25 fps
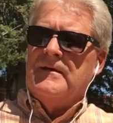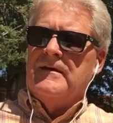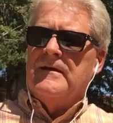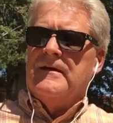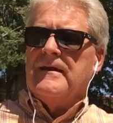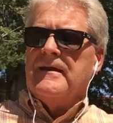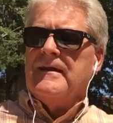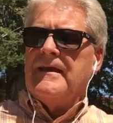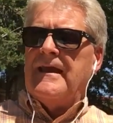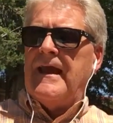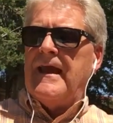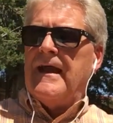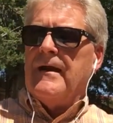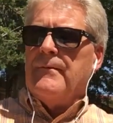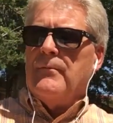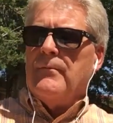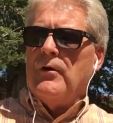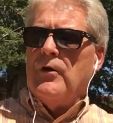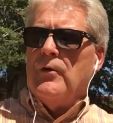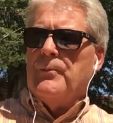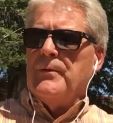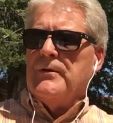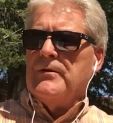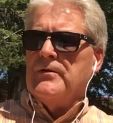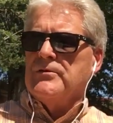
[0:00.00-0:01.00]
Cam
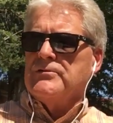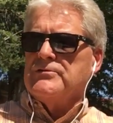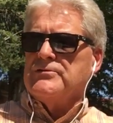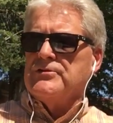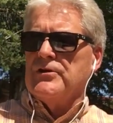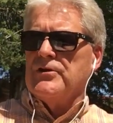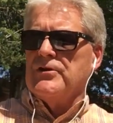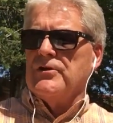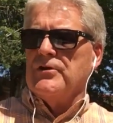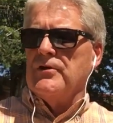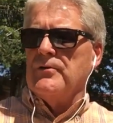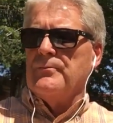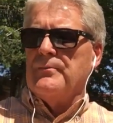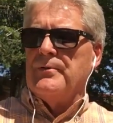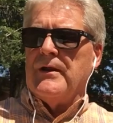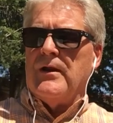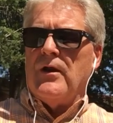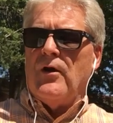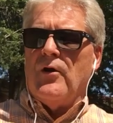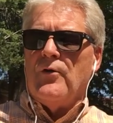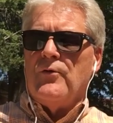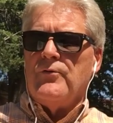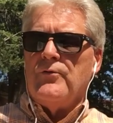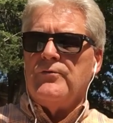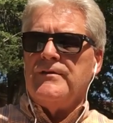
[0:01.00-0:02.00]
opened her journal, but
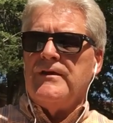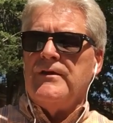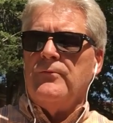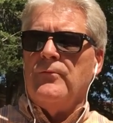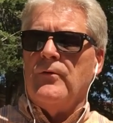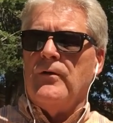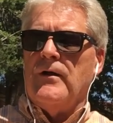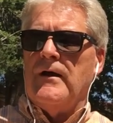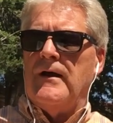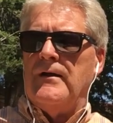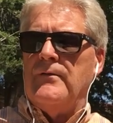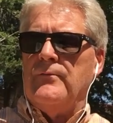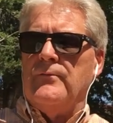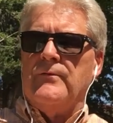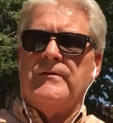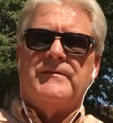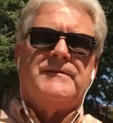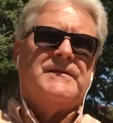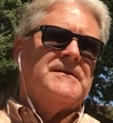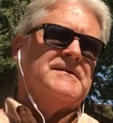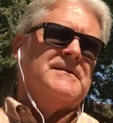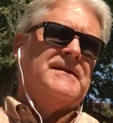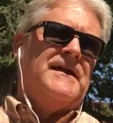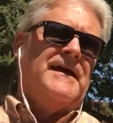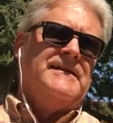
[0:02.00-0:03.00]
only one with
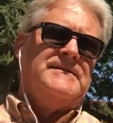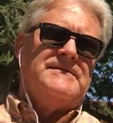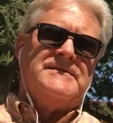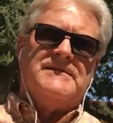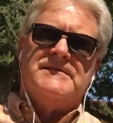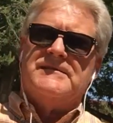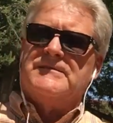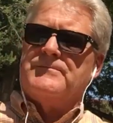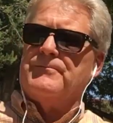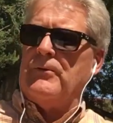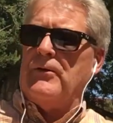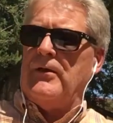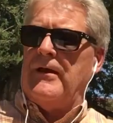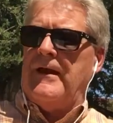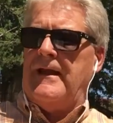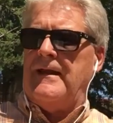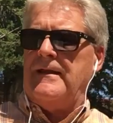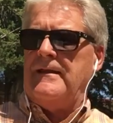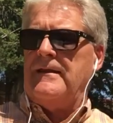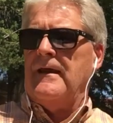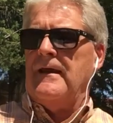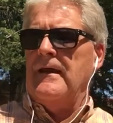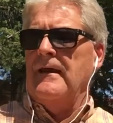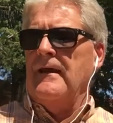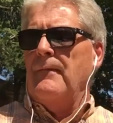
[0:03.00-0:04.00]
the license plate